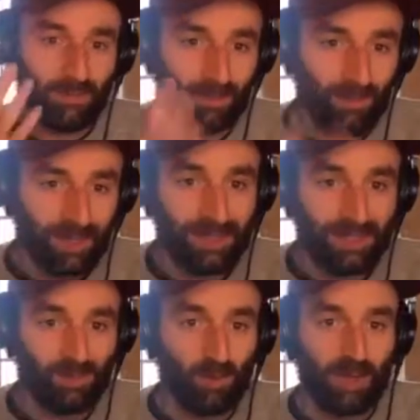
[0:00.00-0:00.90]
this
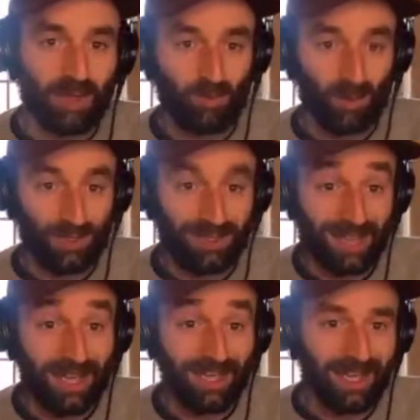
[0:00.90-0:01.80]
is what we're
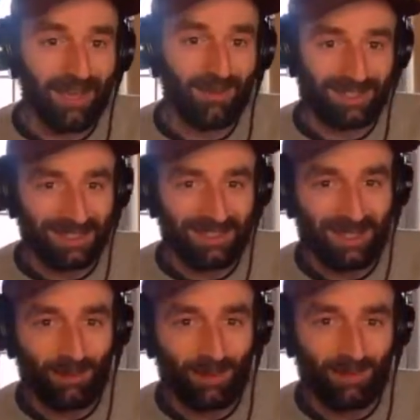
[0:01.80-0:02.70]
saying an account is. This is
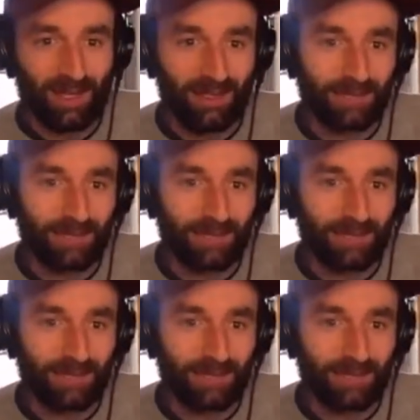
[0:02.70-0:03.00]
how we define it.